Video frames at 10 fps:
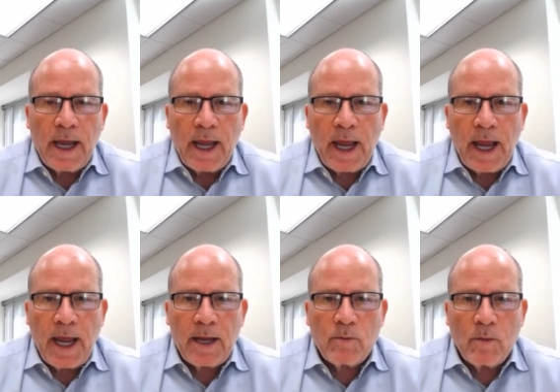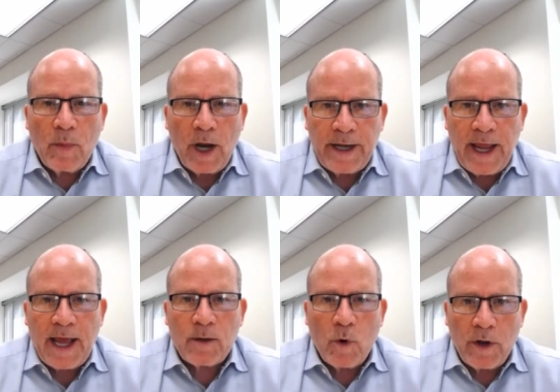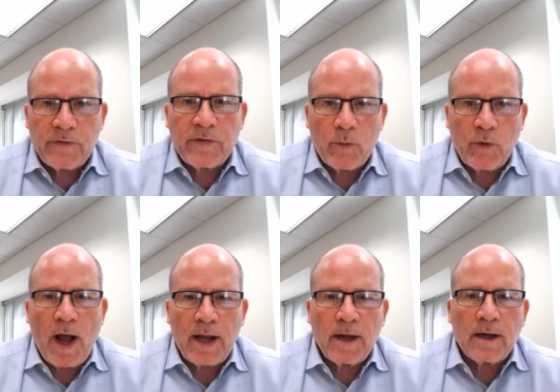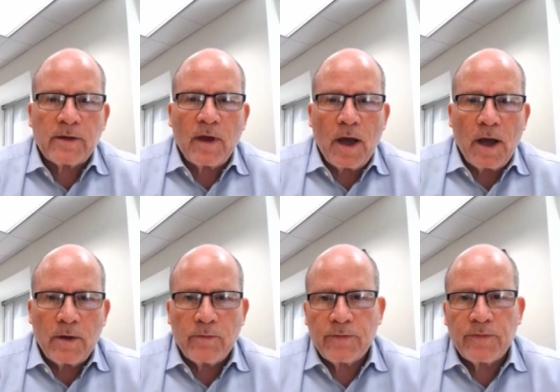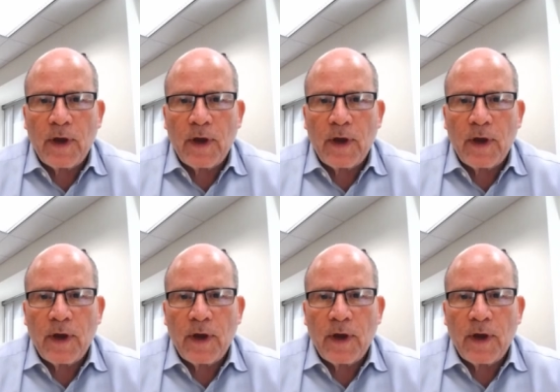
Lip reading: And my dad was the product of,